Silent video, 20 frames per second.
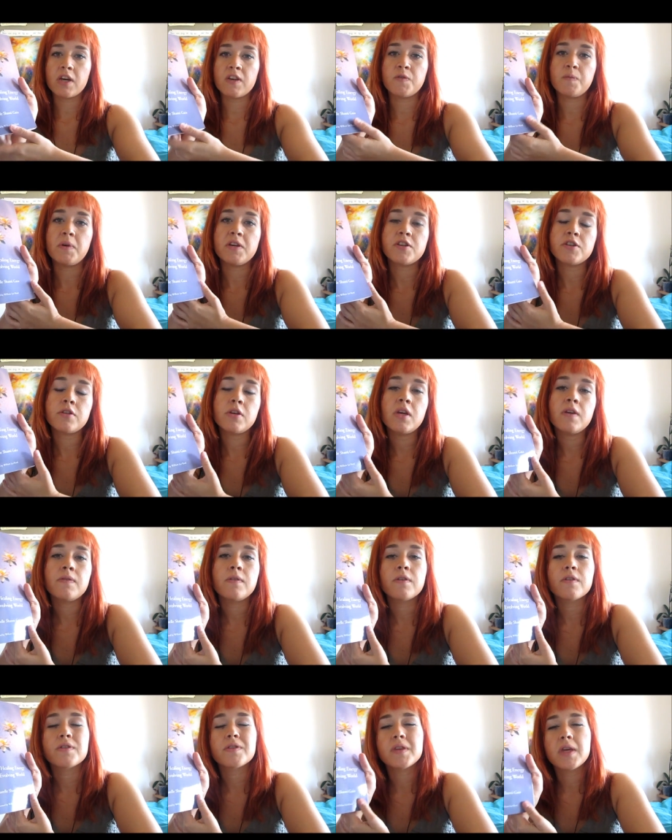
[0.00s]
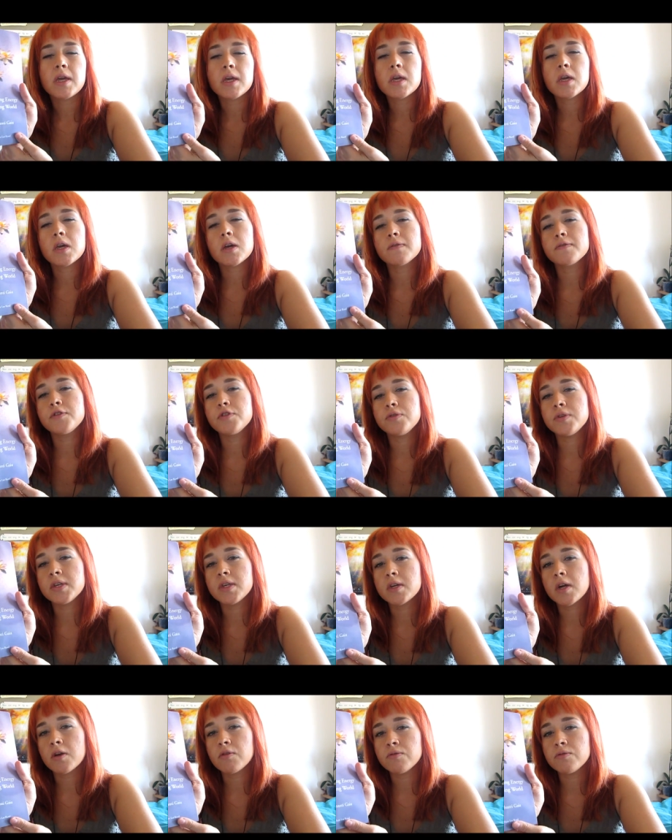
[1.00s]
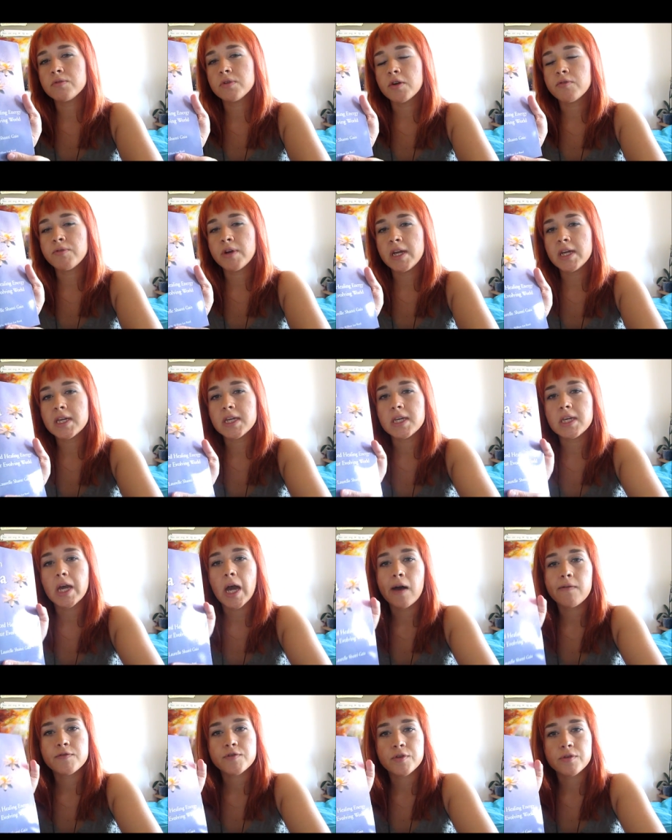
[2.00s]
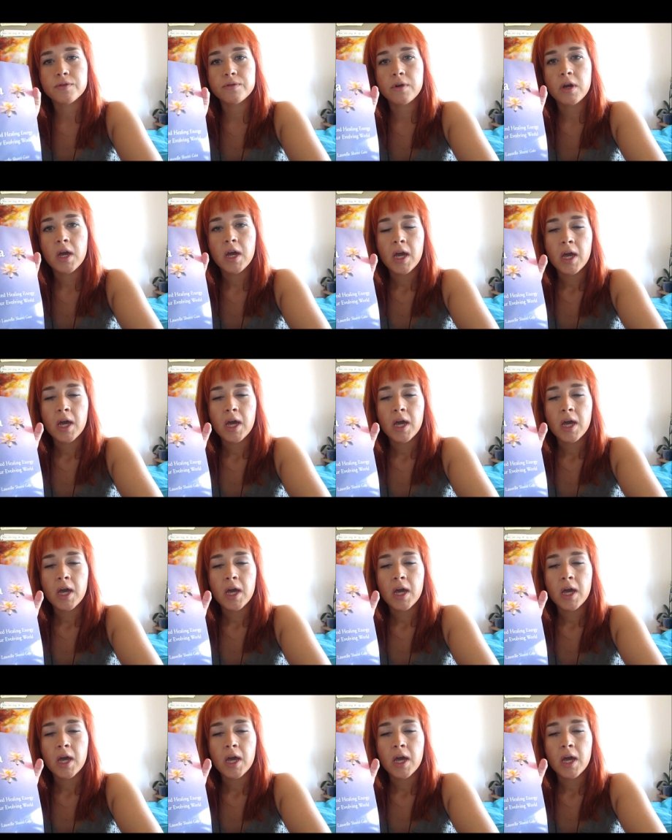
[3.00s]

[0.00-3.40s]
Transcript: especially if you're thinking of doing Karuna Reiki after